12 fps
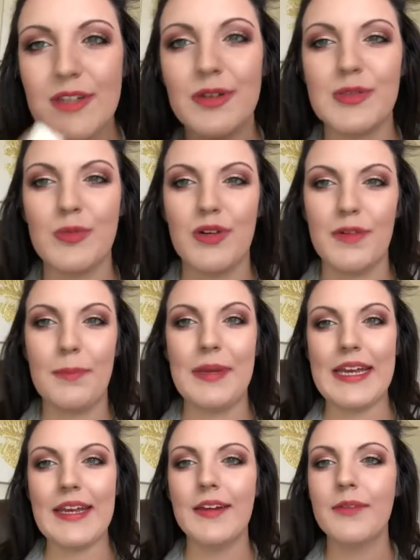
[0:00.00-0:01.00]
it's more of a
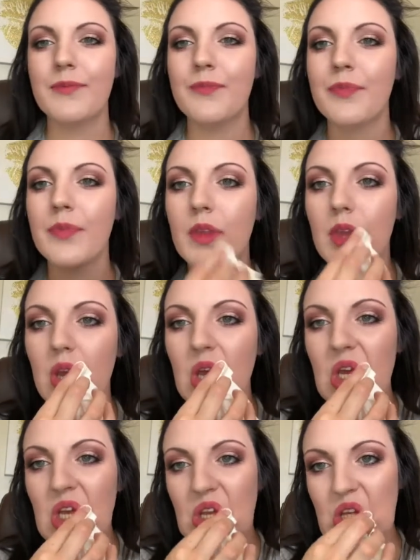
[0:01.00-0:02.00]
pink.
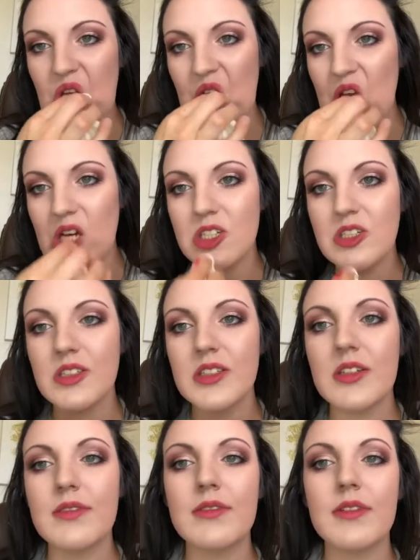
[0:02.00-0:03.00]
Just extra stuff.